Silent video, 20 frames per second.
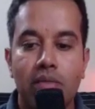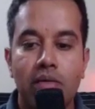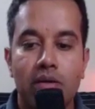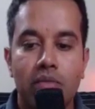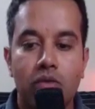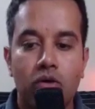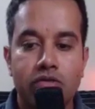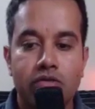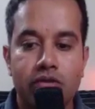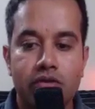
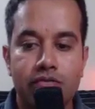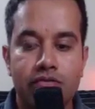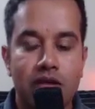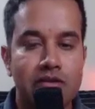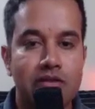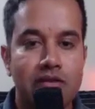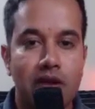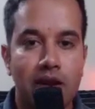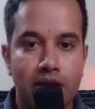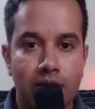box if that's
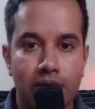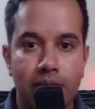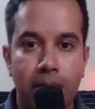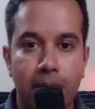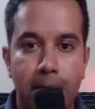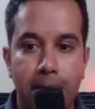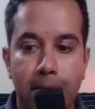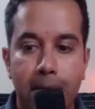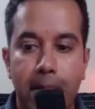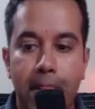clear.
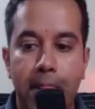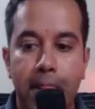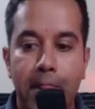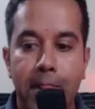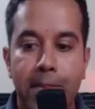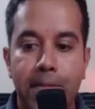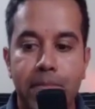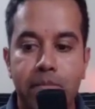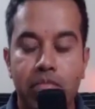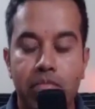
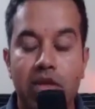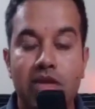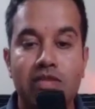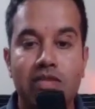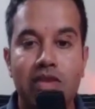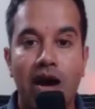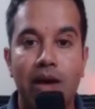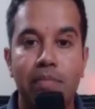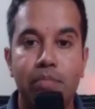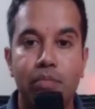That's
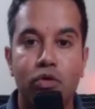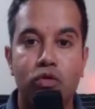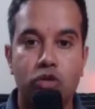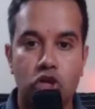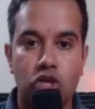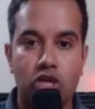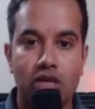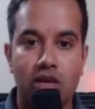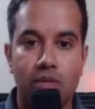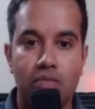approach
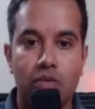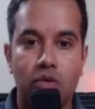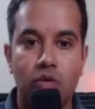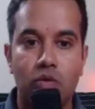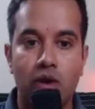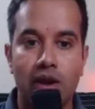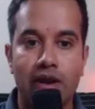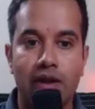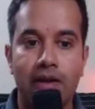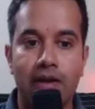number 1.